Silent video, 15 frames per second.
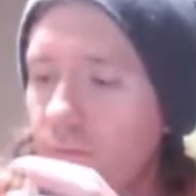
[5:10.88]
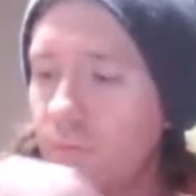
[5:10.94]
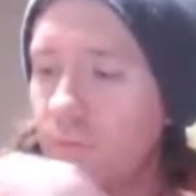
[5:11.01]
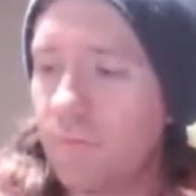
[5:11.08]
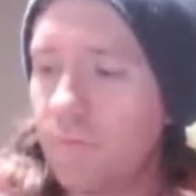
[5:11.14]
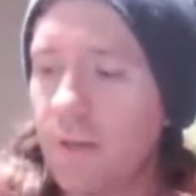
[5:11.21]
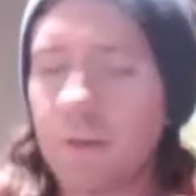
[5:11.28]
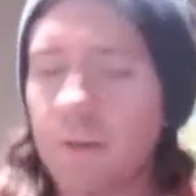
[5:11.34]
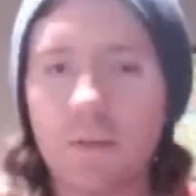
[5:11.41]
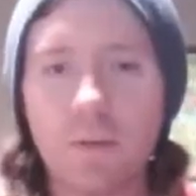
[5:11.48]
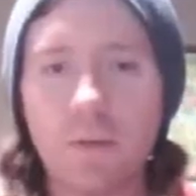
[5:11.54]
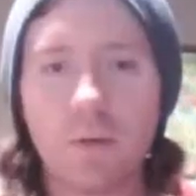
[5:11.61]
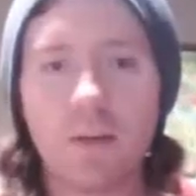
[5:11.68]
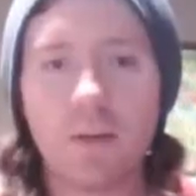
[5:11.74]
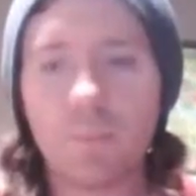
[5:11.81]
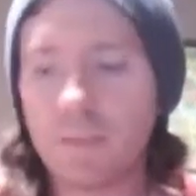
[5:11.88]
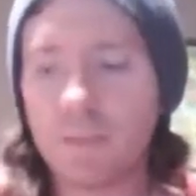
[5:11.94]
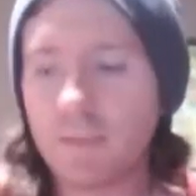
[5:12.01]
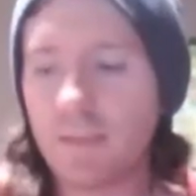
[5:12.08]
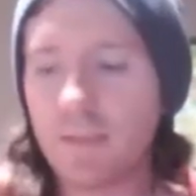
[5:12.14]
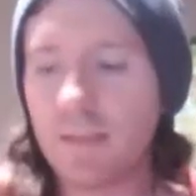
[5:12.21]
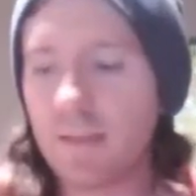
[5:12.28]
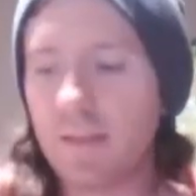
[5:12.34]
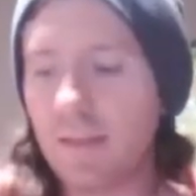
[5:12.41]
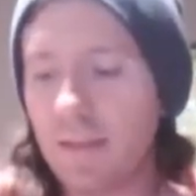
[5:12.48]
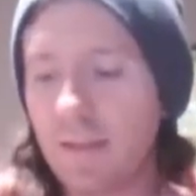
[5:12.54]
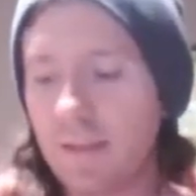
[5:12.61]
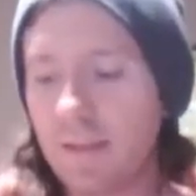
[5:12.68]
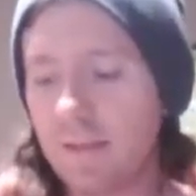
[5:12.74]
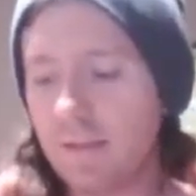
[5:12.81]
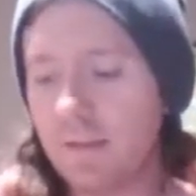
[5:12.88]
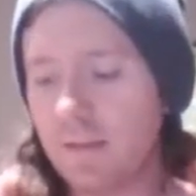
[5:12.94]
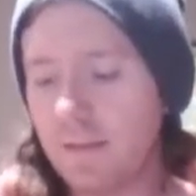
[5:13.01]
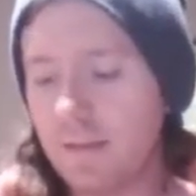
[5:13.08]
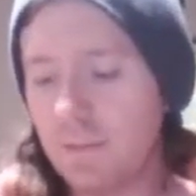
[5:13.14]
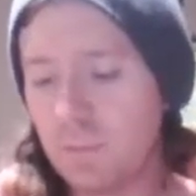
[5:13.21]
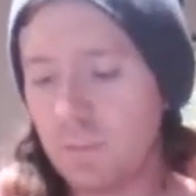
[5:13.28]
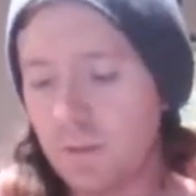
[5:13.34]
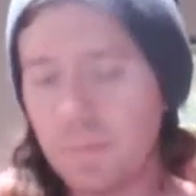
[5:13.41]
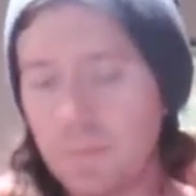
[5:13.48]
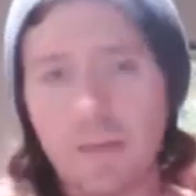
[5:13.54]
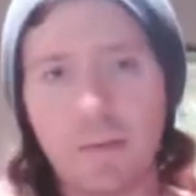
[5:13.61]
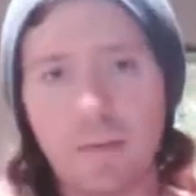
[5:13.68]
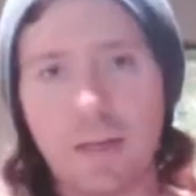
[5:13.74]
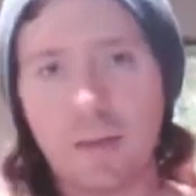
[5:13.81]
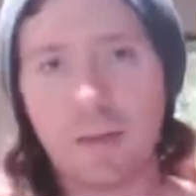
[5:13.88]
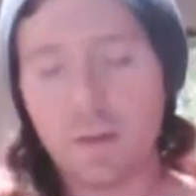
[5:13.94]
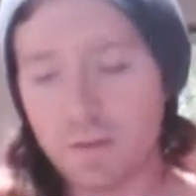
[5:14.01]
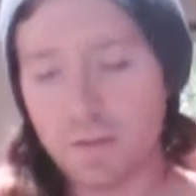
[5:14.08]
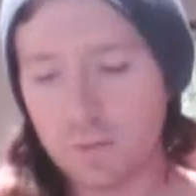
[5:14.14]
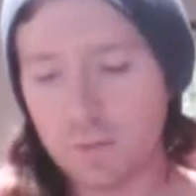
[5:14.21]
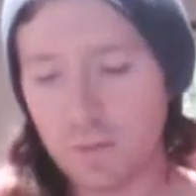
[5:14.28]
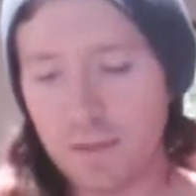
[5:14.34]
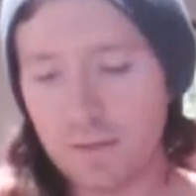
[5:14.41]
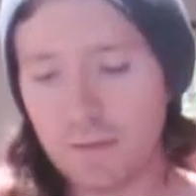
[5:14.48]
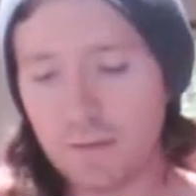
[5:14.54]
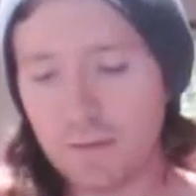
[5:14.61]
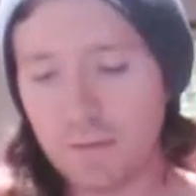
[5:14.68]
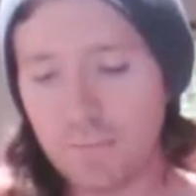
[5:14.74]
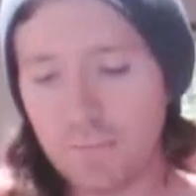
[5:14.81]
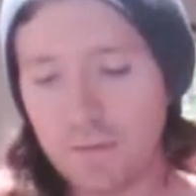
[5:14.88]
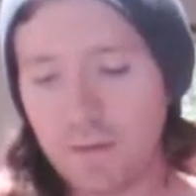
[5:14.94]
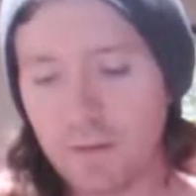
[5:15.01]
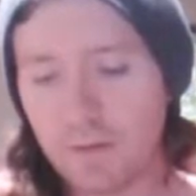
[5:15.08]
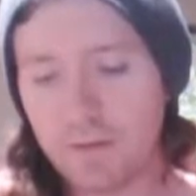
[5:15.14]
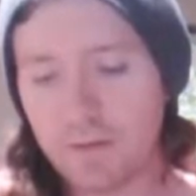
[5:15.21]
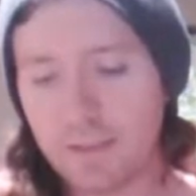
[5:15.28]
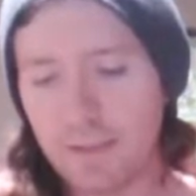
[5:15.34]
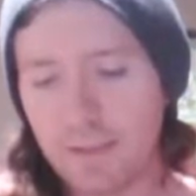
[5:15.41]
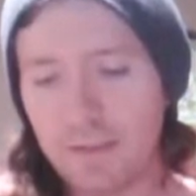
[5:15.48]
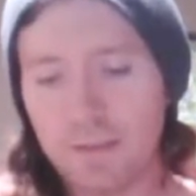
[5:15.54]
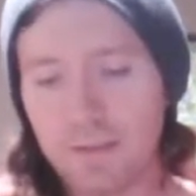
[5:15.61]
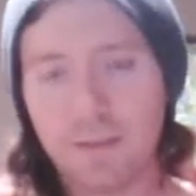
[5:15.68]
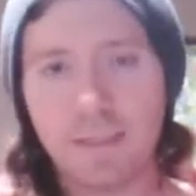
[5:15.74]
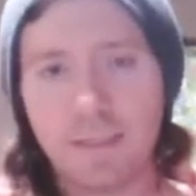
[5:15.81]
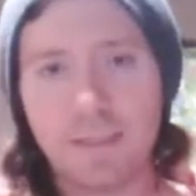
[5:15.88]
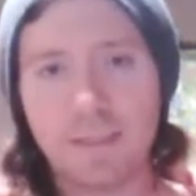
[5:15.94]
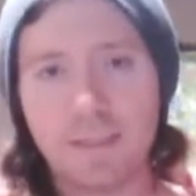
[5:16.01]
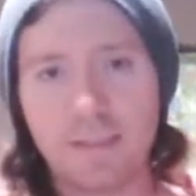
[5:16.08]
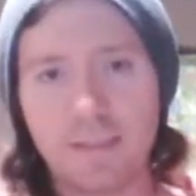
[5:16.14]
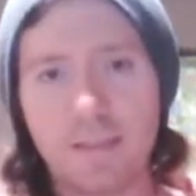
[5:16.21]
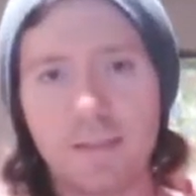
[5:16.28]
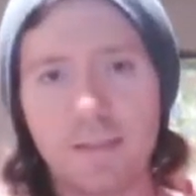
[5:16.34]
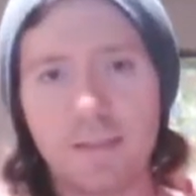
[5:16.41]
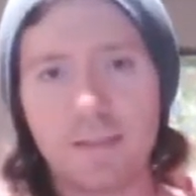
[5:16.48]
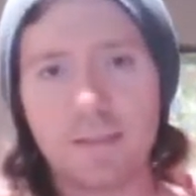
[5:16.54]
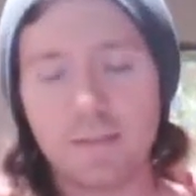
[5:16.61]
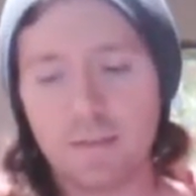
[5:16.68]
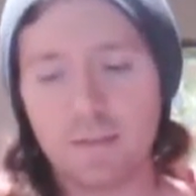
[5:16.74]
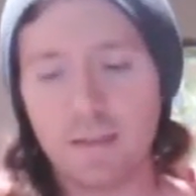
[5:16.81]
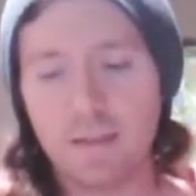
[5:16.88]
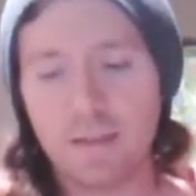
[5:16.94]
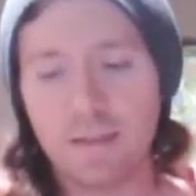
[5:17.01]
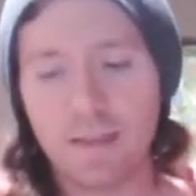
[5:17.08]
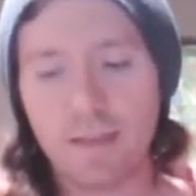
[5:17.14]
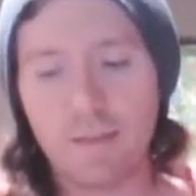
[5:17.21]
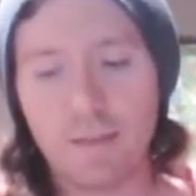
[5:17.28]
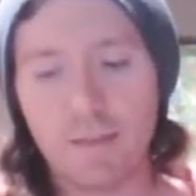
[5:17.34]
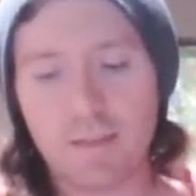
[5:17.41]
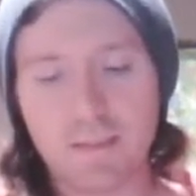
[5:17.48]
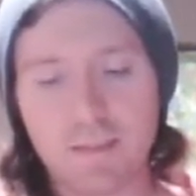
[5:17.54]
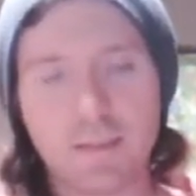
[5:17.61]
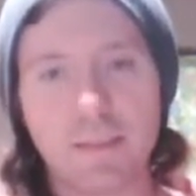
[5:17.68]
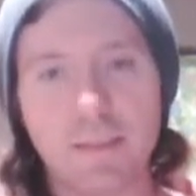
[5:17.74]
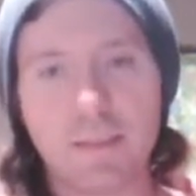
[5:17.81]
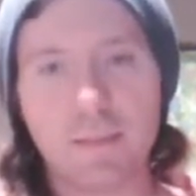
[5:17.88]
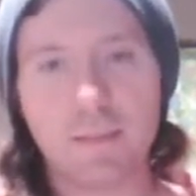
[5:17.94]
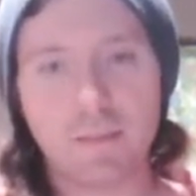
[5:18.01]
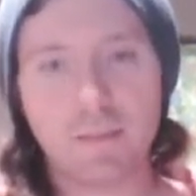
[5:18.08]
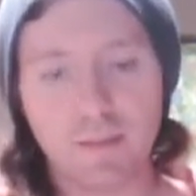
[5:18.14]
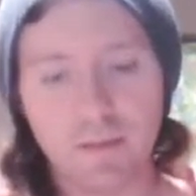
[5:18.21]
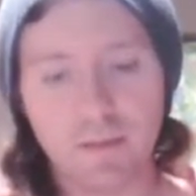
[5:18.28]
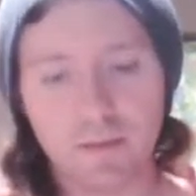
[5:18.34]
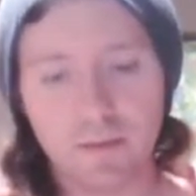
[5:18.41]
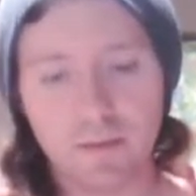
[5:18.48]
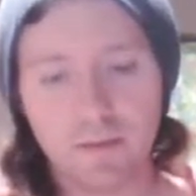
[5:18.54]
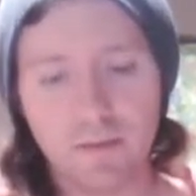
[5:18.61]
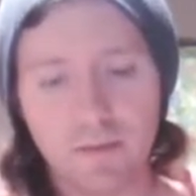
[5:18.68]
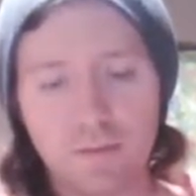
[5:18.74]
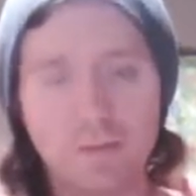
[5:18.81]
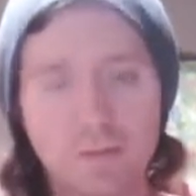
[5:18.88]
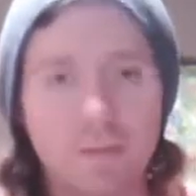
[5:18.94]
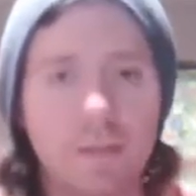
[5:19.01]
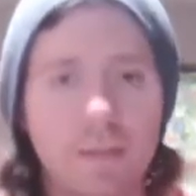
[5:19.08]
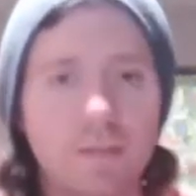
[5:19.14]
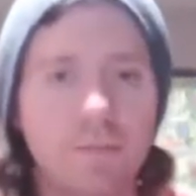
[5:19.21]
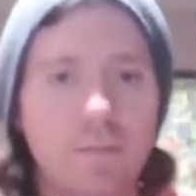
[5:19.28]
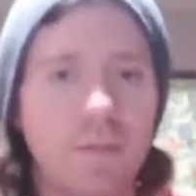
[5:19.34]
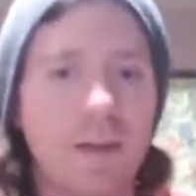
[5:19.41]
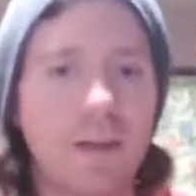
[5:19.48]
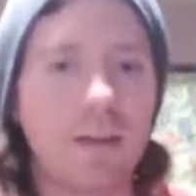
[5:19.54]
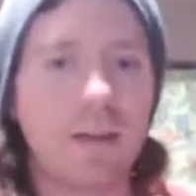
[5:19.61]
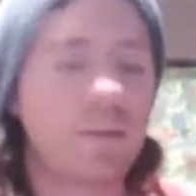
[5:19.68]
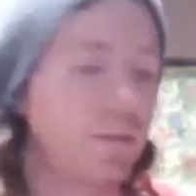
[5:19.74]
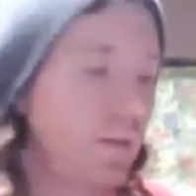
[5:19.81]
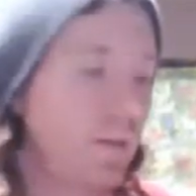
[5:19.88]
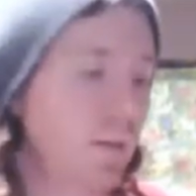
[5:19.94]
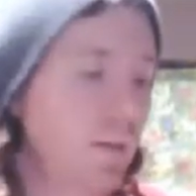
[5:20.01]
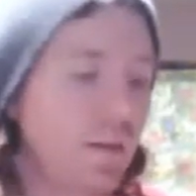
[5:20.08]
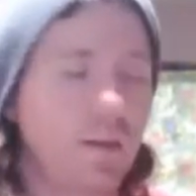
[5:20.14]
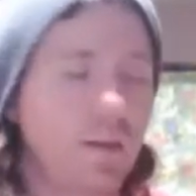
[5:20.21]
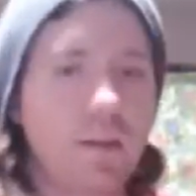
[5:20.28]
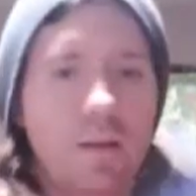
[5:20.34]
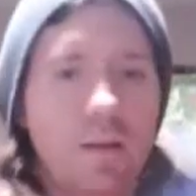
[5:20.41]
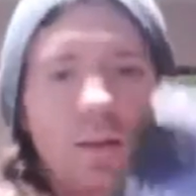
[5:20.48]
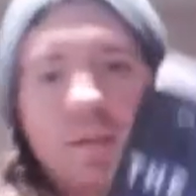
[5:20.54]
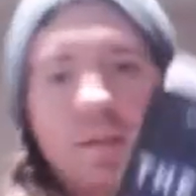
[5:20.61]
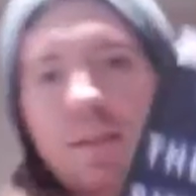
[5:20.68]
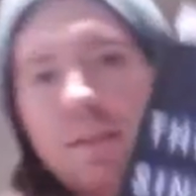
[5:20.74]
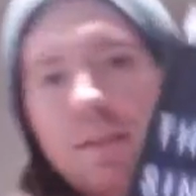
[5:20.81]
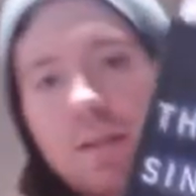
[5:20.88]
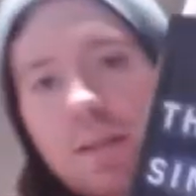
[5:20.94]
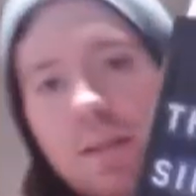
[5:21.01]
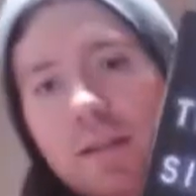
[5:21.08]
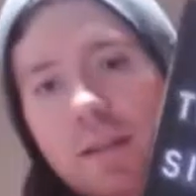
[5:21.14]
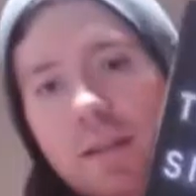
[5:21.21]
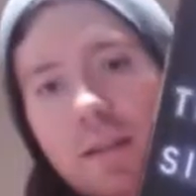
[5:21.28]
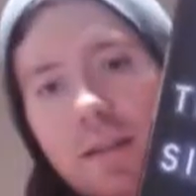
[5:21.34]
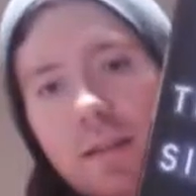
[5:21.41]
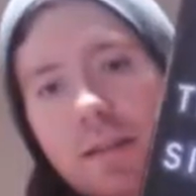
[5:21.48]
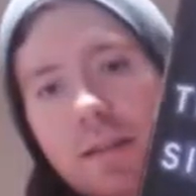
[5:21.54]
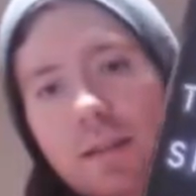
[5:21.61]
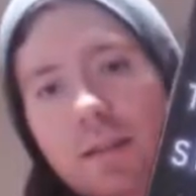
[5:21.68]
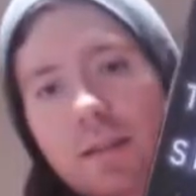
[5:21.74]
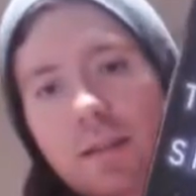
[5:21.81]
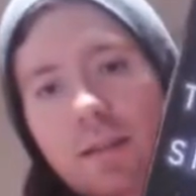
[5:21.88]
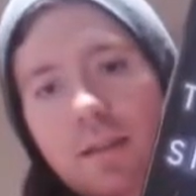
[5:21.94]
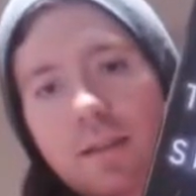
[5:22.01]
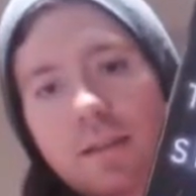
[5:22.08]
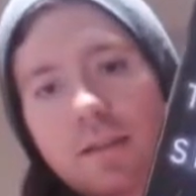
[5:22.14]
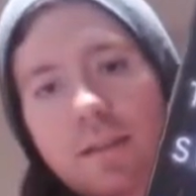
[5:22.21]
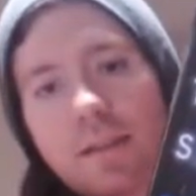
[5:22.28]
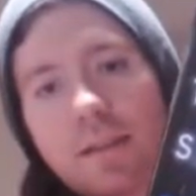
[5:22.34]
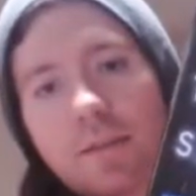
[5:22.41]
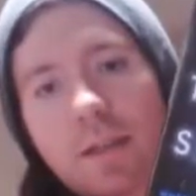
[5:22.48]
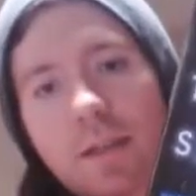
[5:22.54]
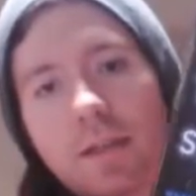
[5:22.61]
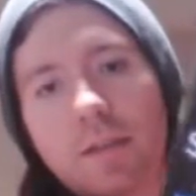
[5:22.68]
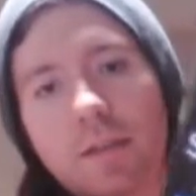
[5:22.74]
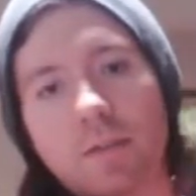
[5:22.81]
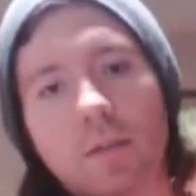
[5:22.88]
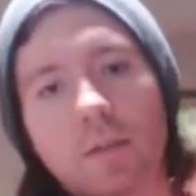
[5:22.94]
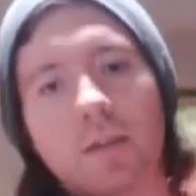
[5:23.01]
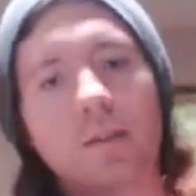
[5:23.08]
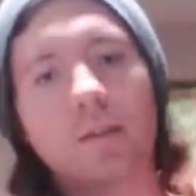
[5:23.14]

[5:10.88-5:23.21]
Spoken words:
fairly well presented in this book by Ray Kurzweil called The Singularity is Near. It came out like 10 years ago, 2005. Singularity is Near, Ray Kurzweil.